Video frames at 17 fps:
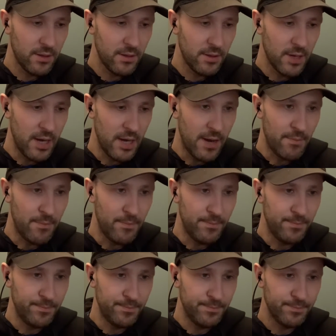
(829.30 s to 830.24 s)

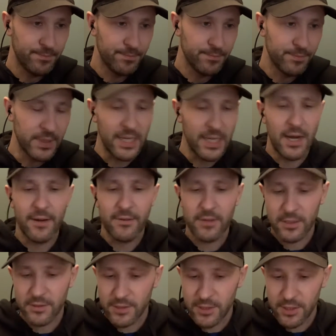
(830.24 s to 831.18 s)
But yeah, I
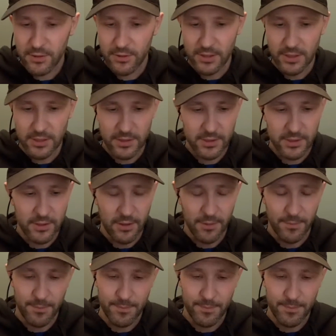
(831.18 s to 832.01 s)
gotta show you this stuff.